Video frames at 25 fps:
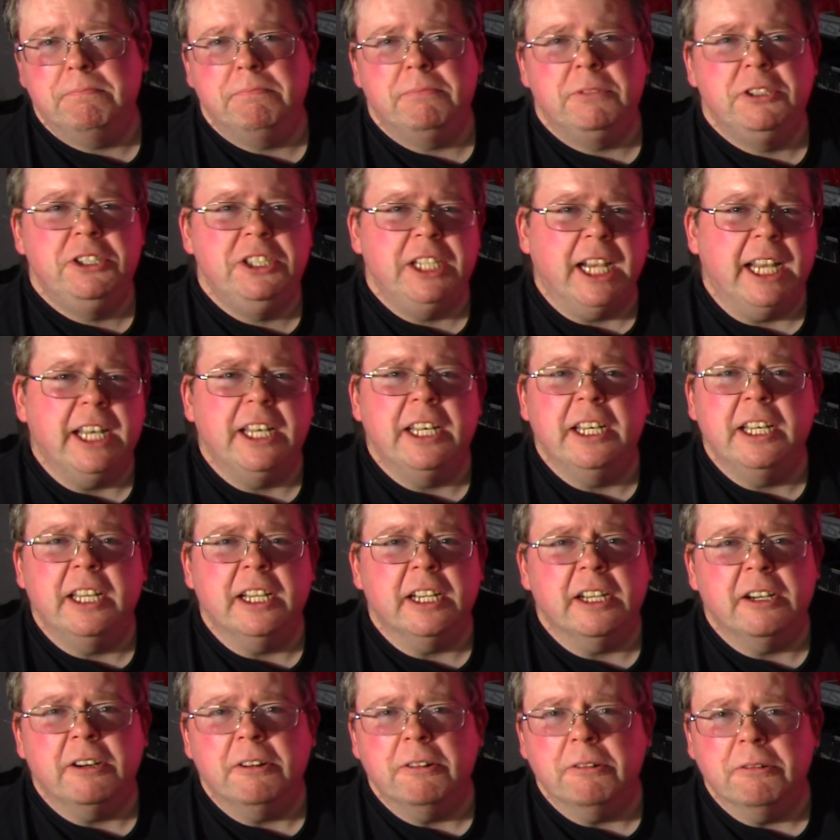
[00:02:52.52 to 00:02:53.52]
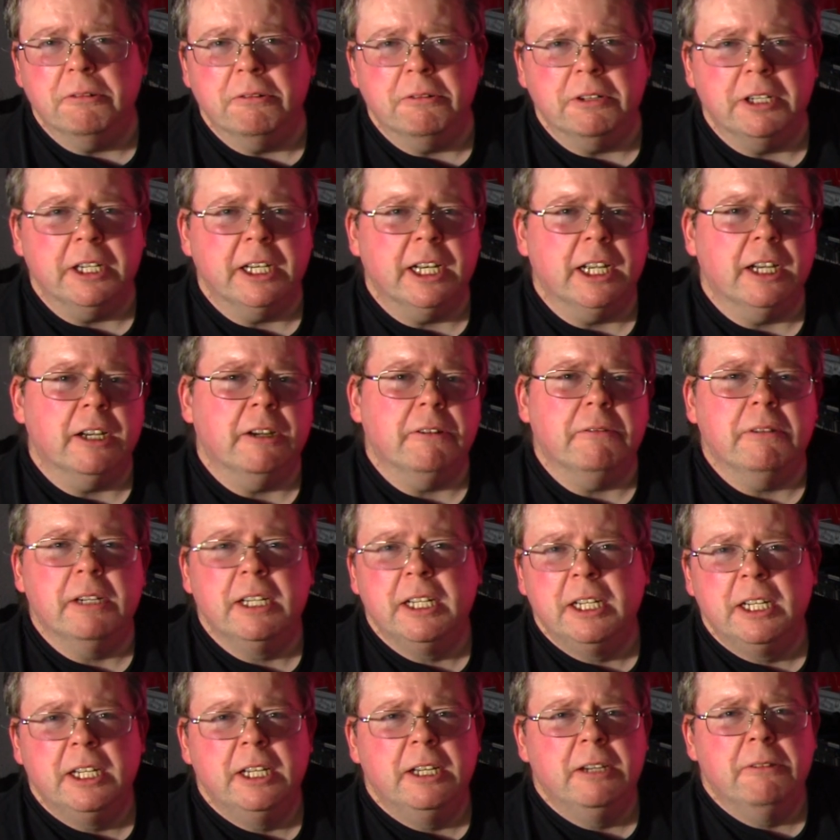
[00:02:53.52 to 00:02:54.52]
gender or, you know,
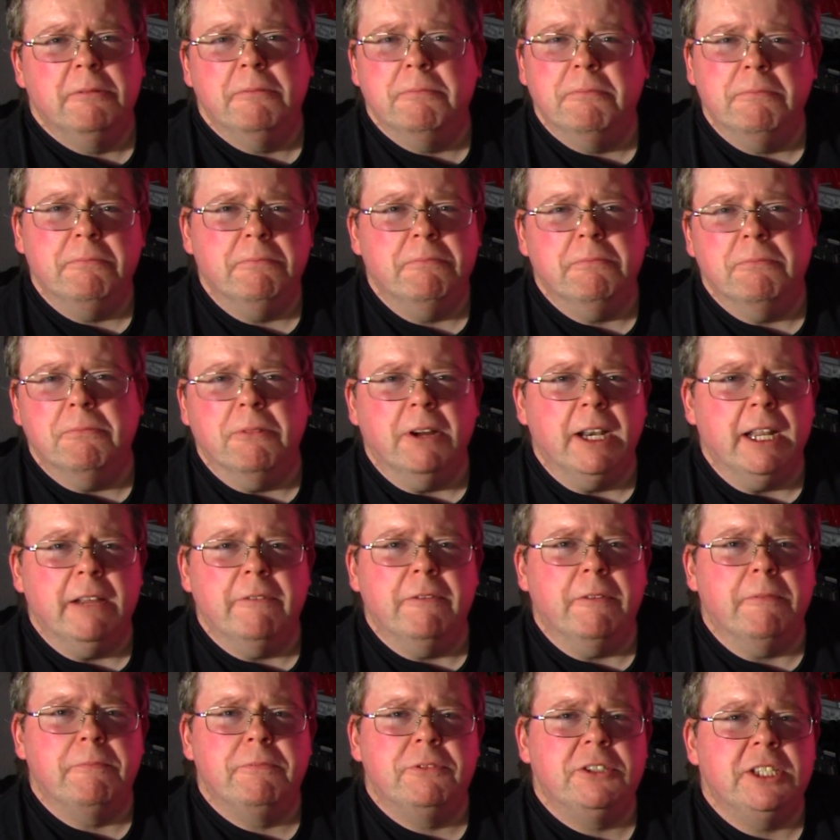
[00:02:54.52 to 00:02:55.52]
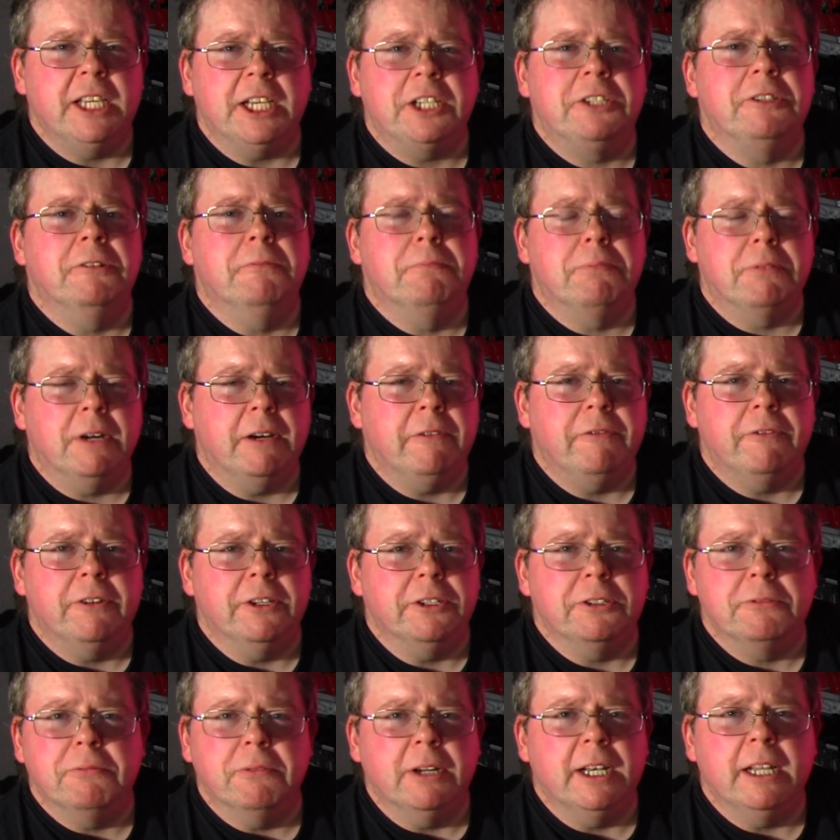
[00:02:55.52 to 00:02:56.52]
whatever, sexual
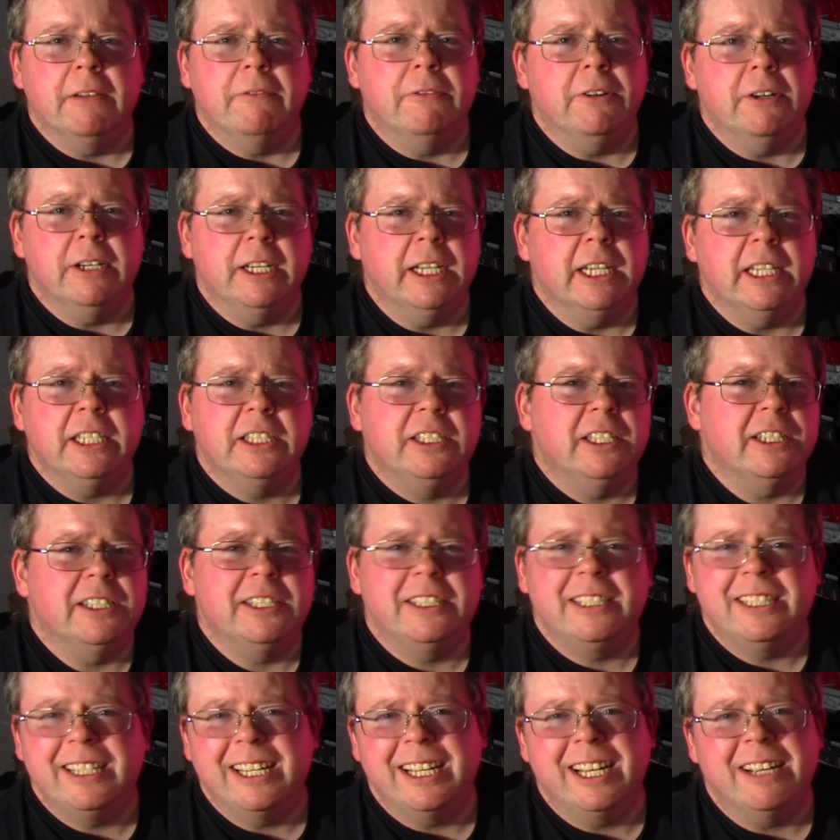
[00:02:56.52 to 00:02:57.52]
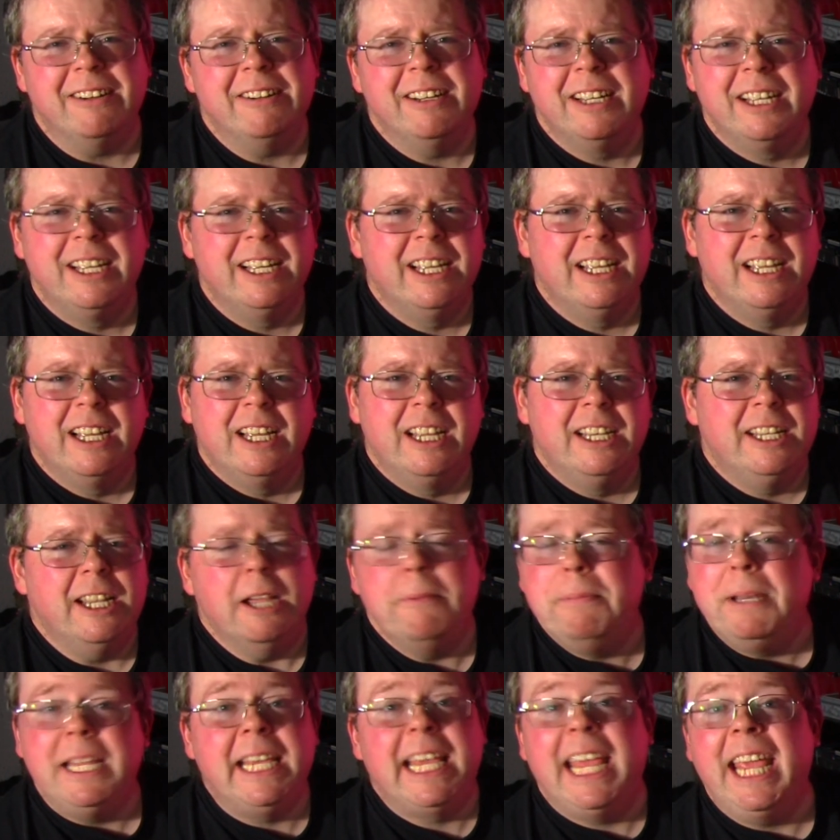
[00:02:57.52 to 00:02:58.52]
preference or whatever, and it's just, you know,
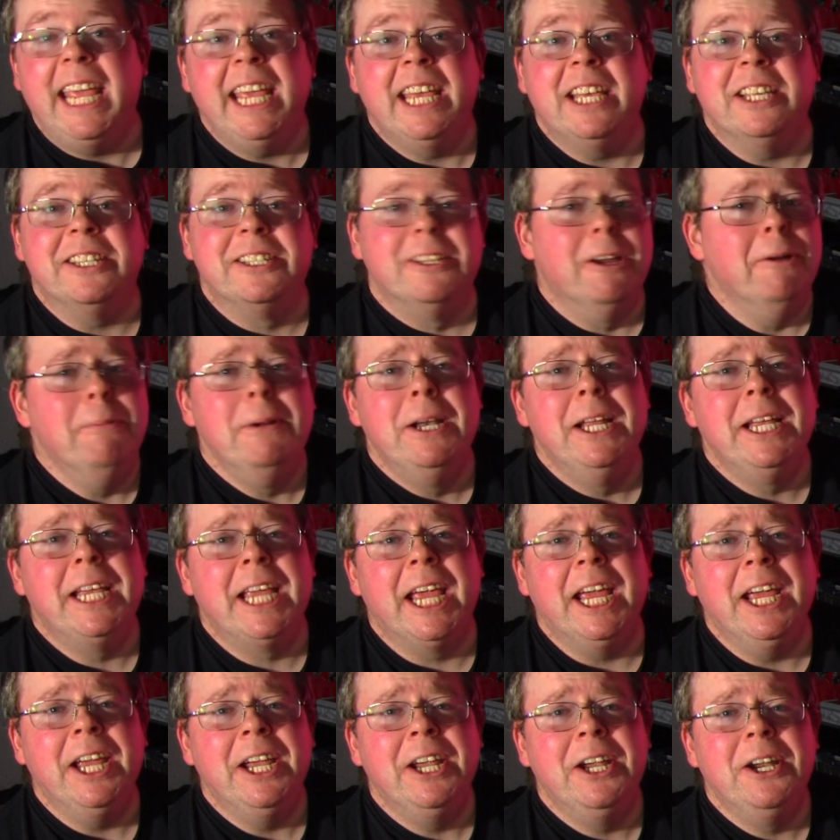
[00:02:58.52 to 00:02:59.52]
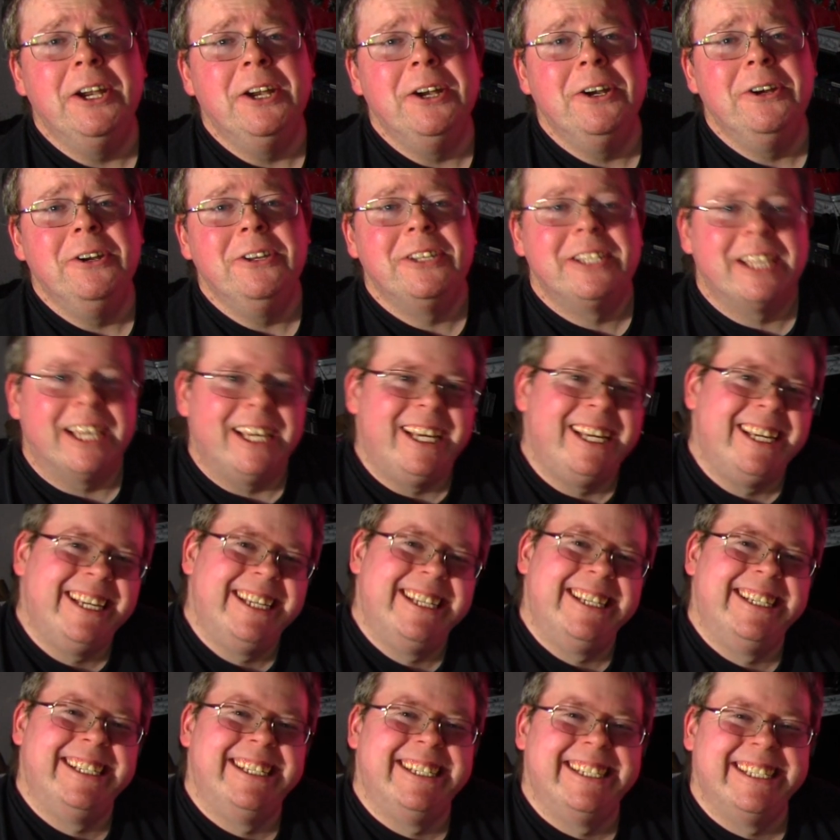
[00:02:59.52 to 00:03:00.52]
nobody cares. Nobody cares!
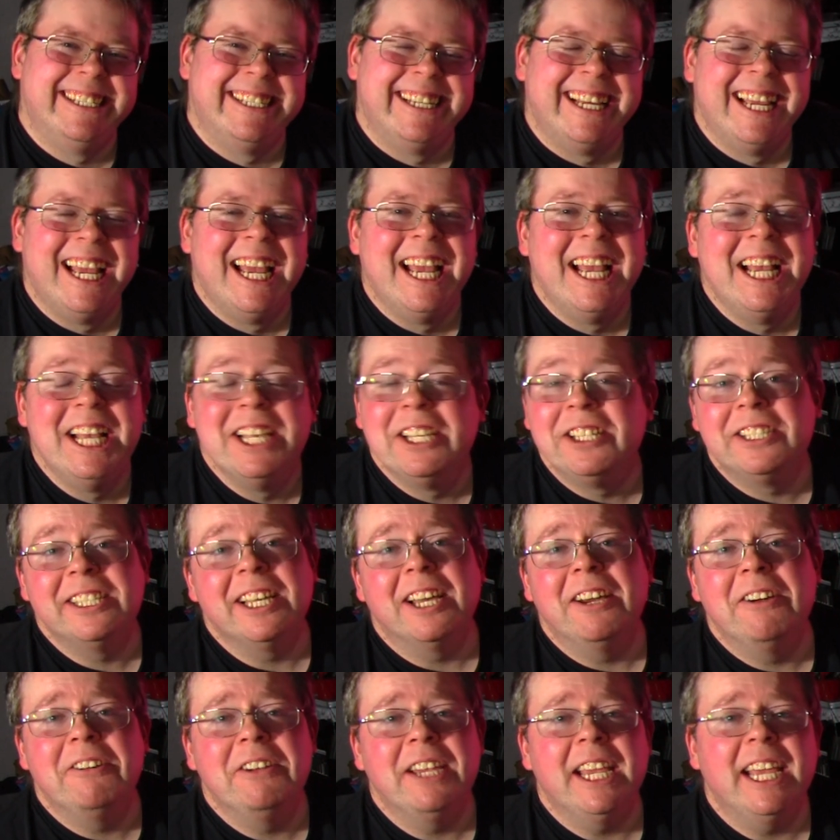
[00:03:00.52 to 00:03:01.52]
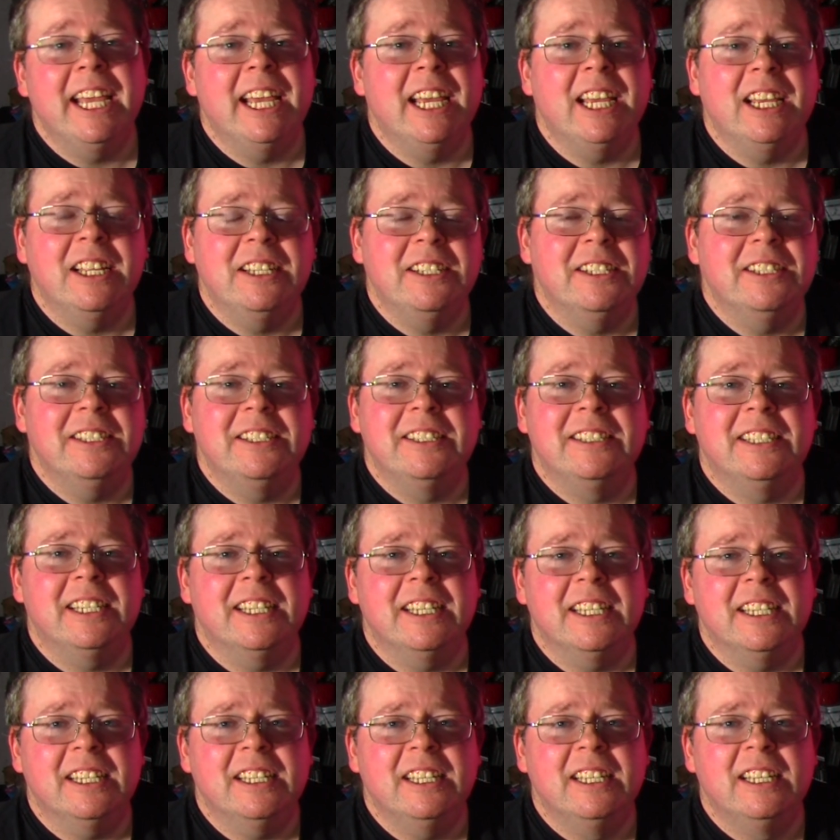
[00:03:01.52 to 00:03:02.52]
So yeah, just,
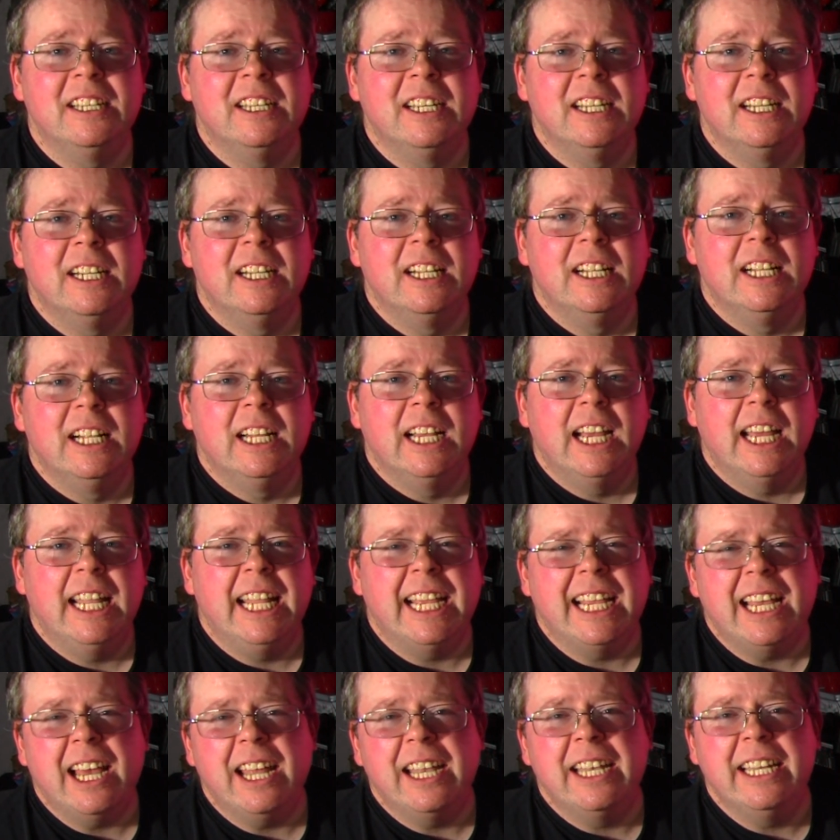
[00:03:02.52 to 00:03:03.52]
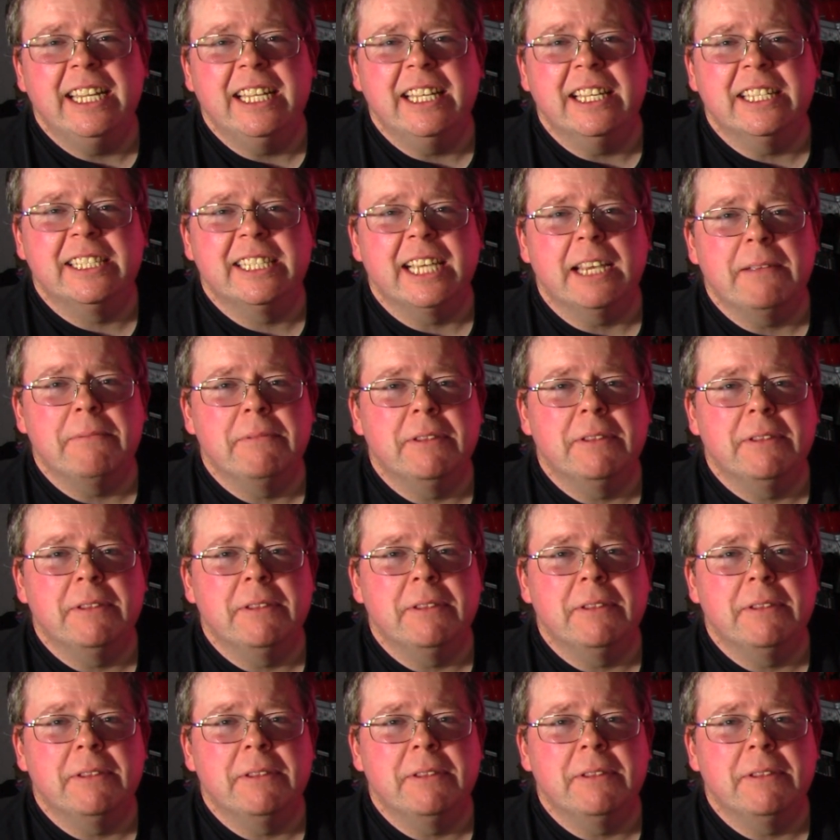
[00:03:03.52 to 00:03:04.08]
and I kind of did the same